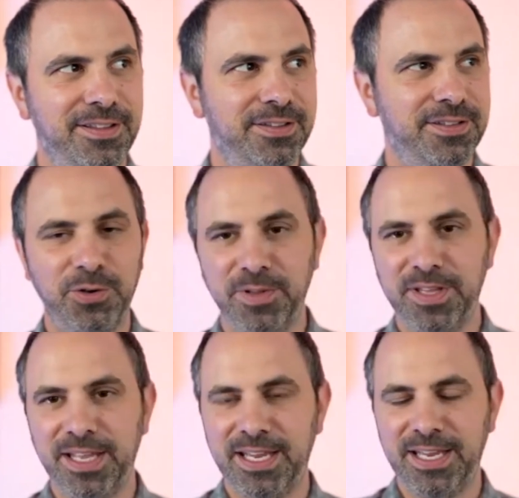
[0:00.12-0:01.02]
So
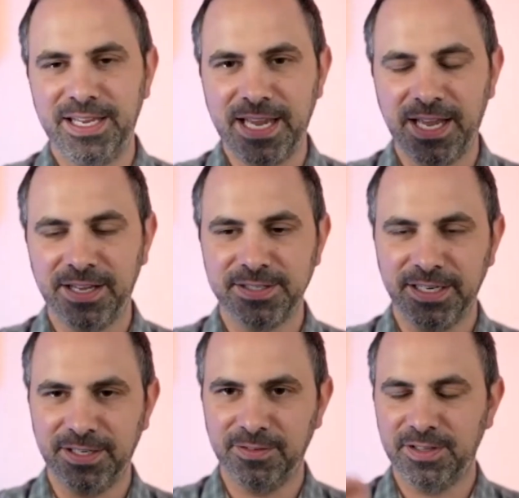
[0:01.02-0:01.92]
he has like
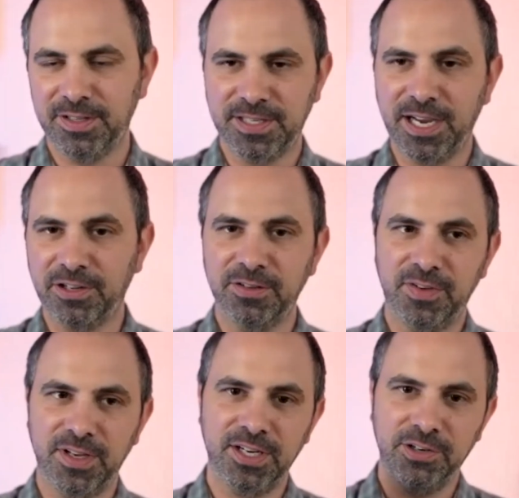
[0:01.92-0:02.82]
the title of the
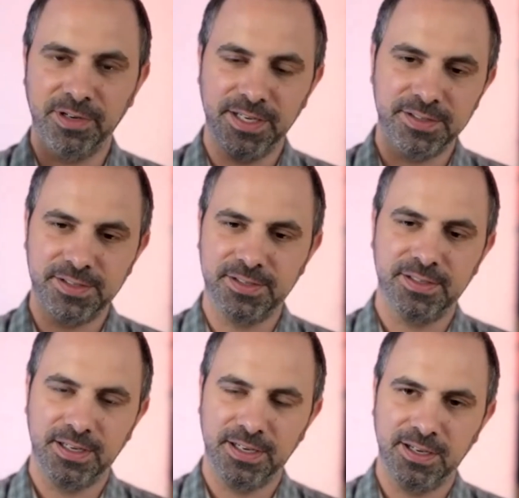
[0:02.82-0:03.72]
video is
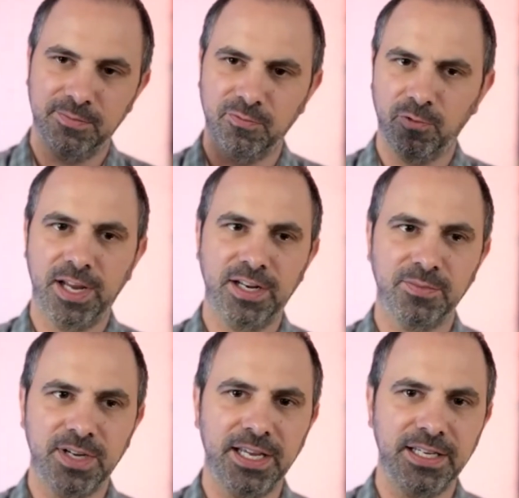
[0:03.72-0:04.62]
random
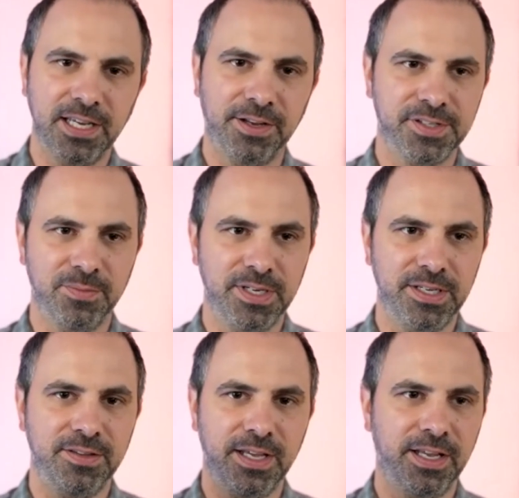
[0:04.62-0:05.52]
guy yells at me,
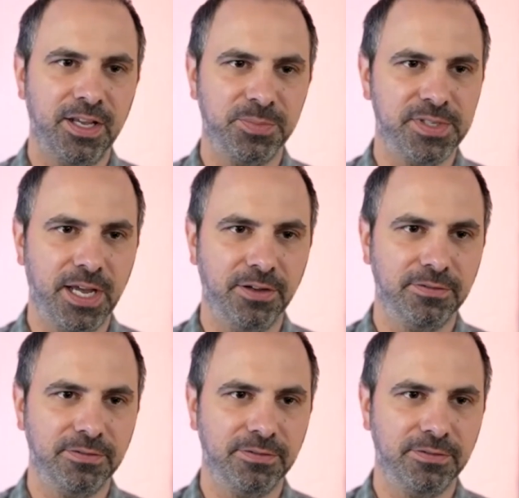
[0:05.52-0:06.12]
then helps out.